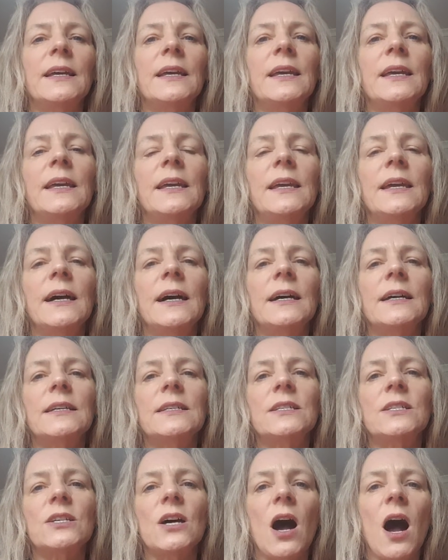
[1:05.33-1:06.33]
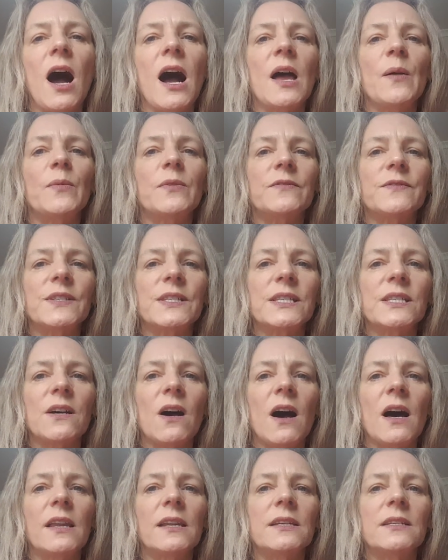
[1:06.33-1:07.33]
Here, in time of
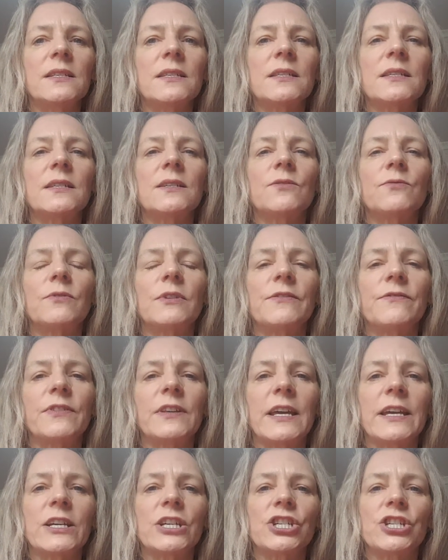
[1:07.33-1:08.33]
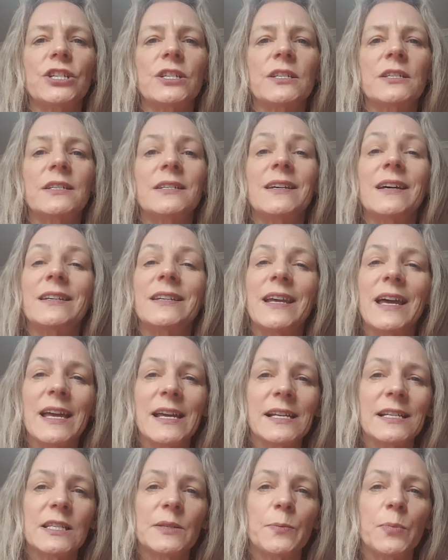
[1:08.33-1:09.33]
silence, reflection, and
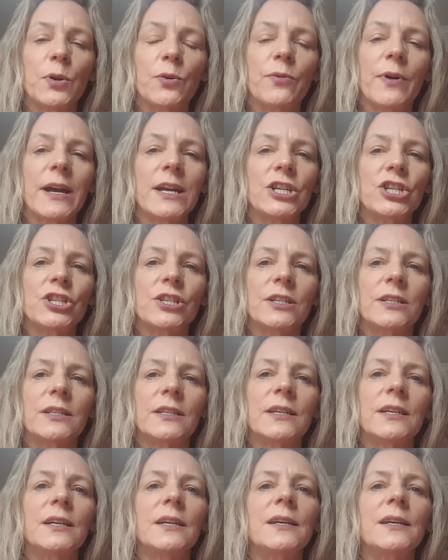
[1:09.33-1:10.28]
exploration,